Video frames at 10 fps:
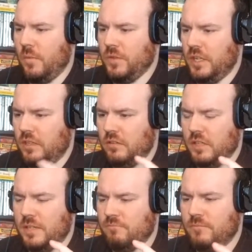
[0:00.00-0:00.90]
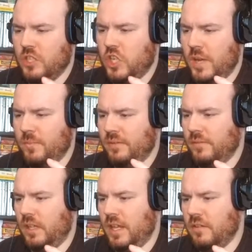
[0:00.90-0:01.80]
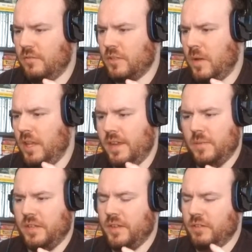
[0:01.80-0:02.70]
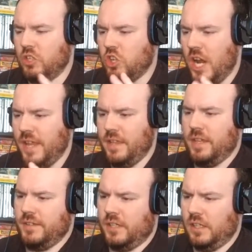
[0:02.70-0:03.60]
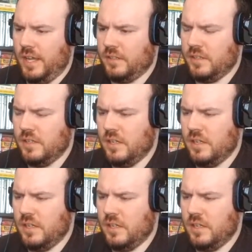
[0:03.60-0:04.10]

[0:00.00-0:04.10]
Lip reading: It wasn't a little chip from a lot of smaller enemies. That was a giant gear to collect.